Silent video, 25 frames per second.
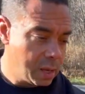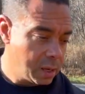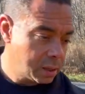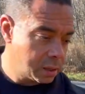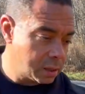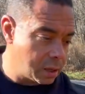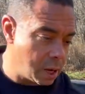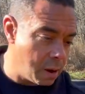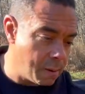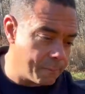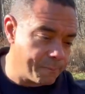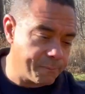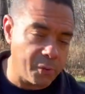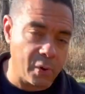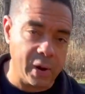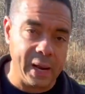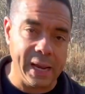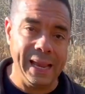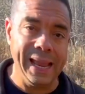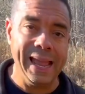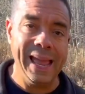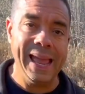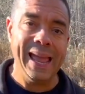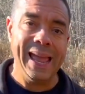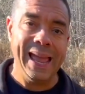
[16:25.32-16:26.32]

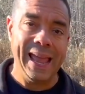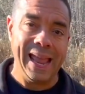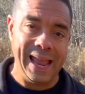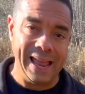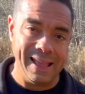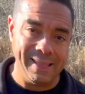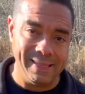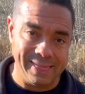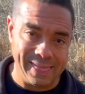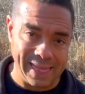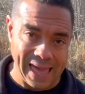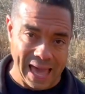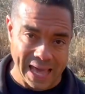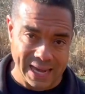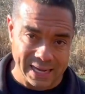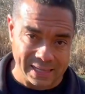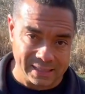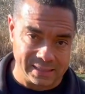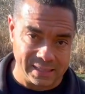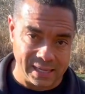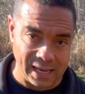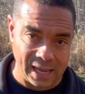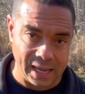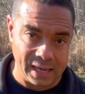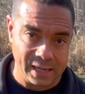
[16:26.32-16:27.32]
comfrey, and that
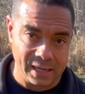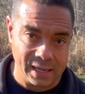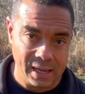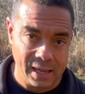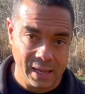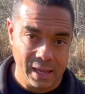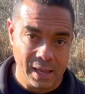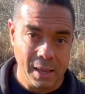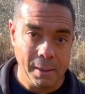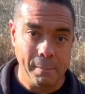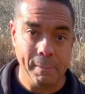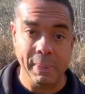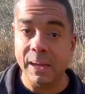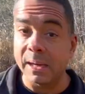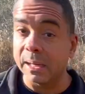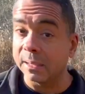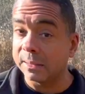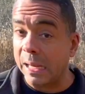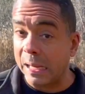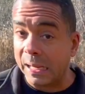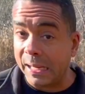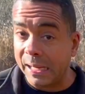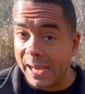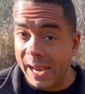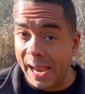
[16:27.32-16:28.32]
is it. Because
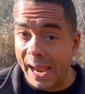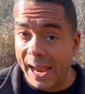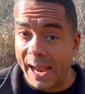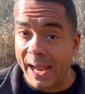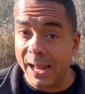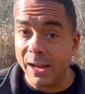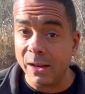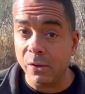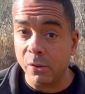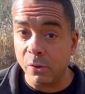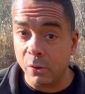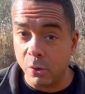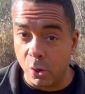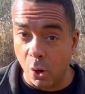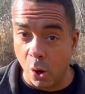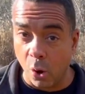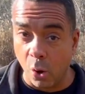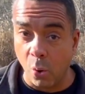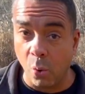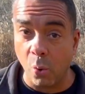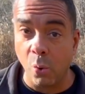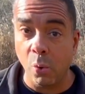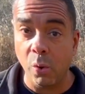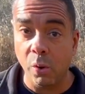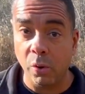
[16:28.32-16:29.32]
I can't
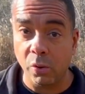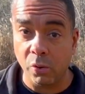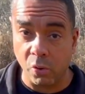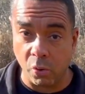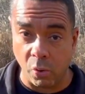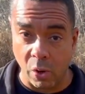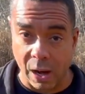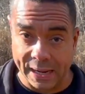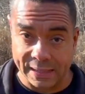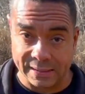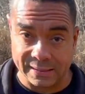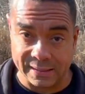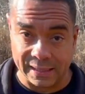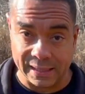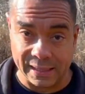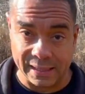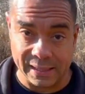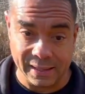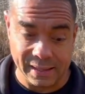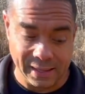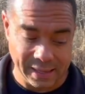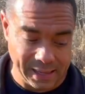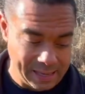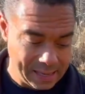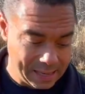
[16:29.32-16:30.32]
go crazy.
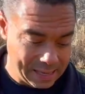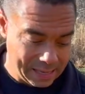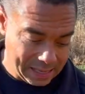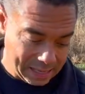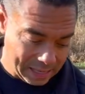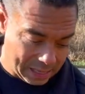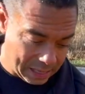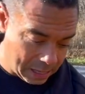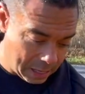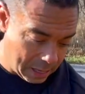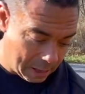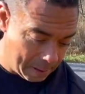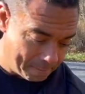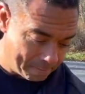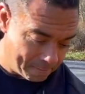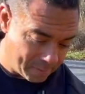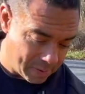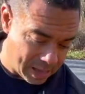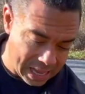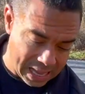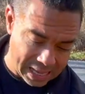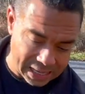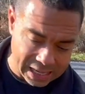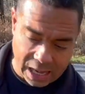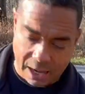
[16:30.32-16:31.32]
Um,
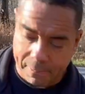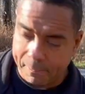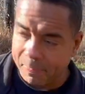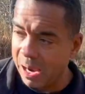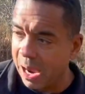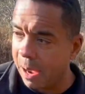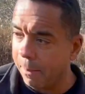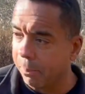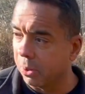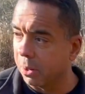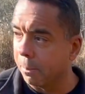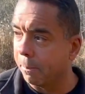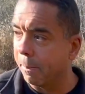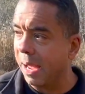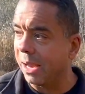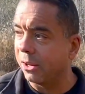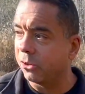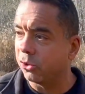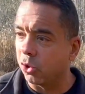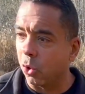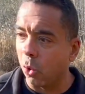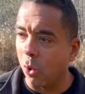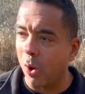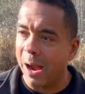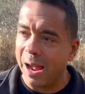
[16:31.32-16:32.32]
I got to be able to make
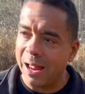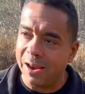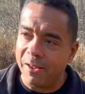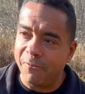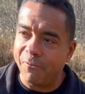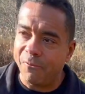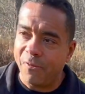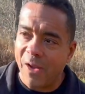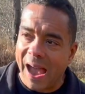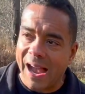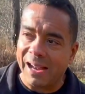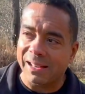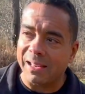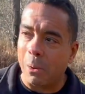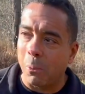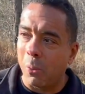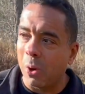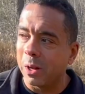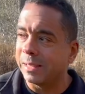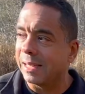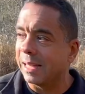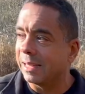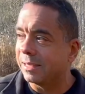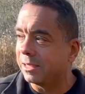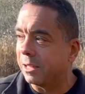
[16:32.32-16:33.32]
sure. And in fact, I
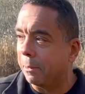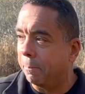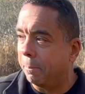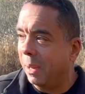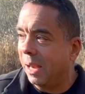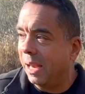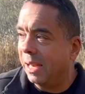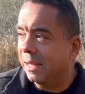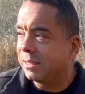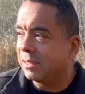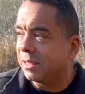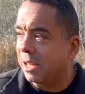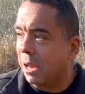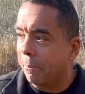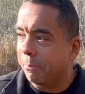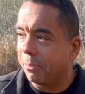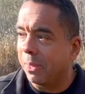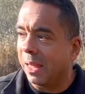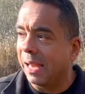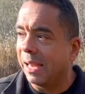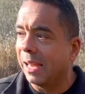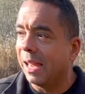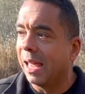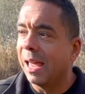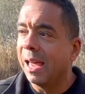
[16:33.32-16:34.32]
want this to be
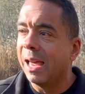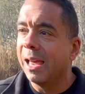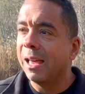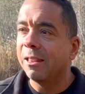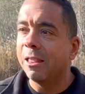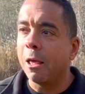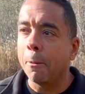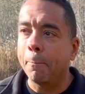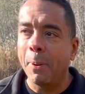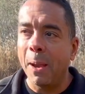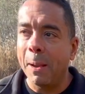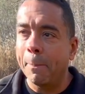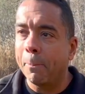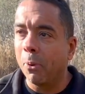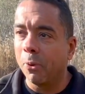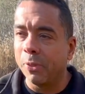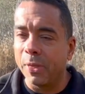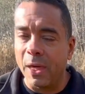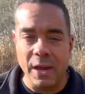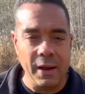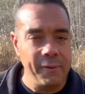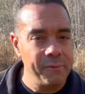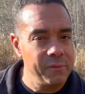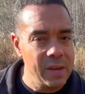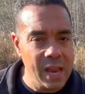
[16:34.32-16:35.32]
something that people
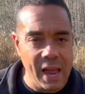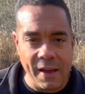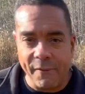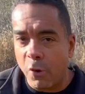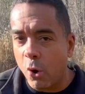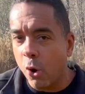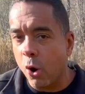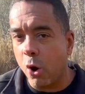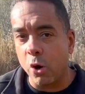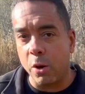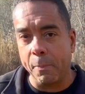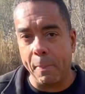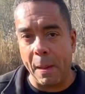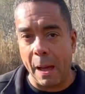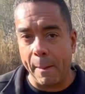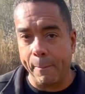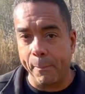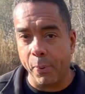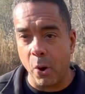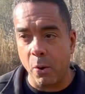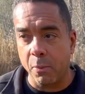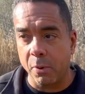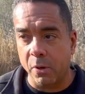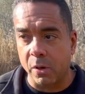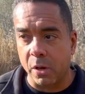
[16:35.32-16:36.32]
that have never heard about
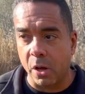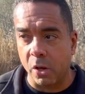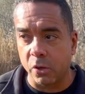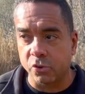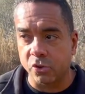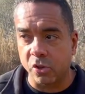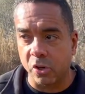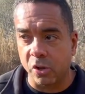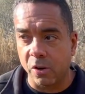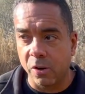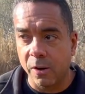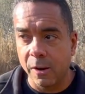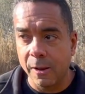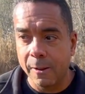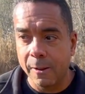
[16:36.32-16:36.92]
permaculture